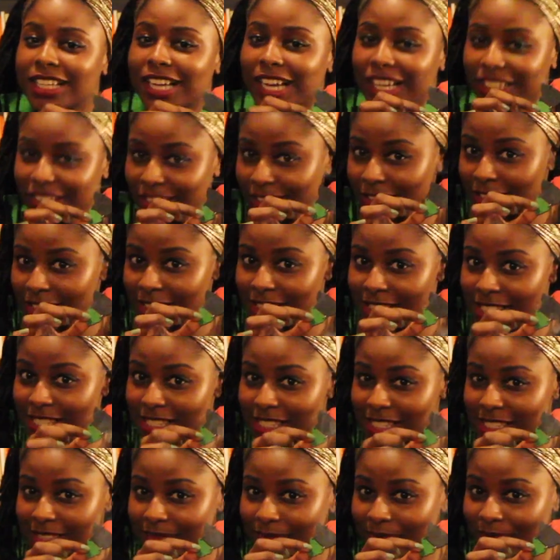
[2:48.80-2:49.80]

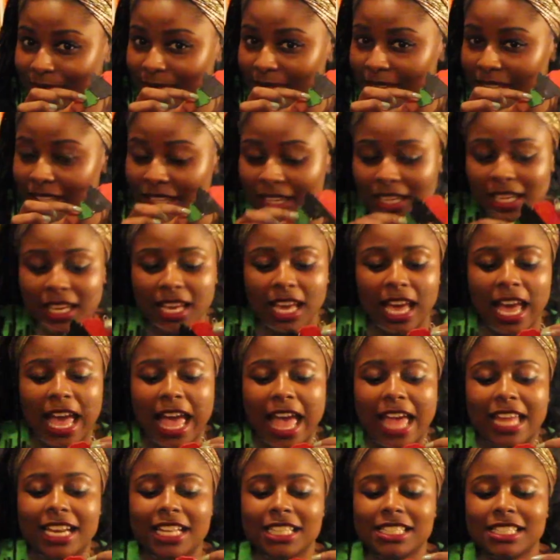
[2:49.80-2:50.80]
colors
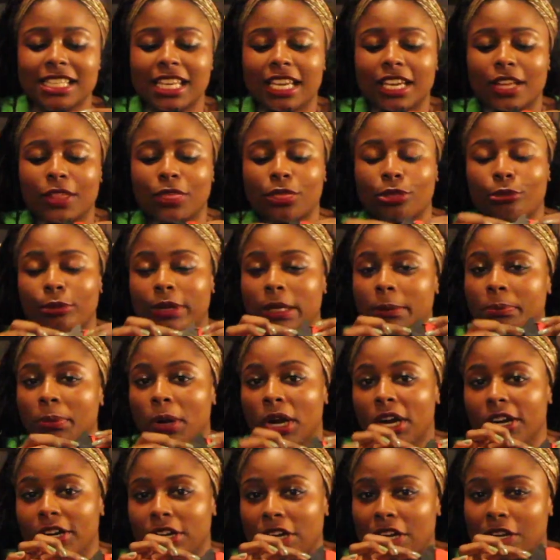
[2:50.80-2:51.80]
and it's like a
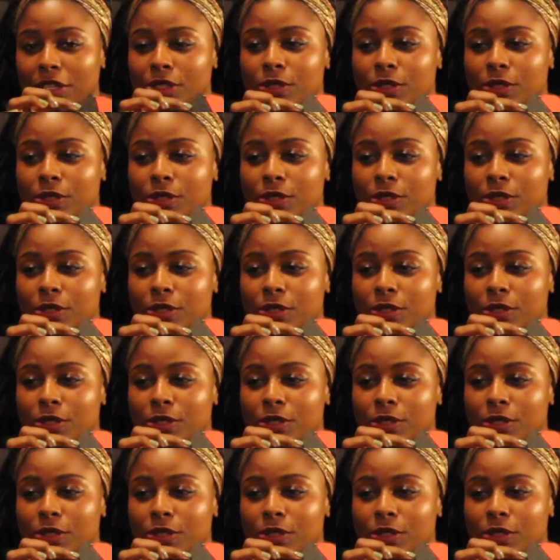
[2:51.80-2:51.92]
3-parter.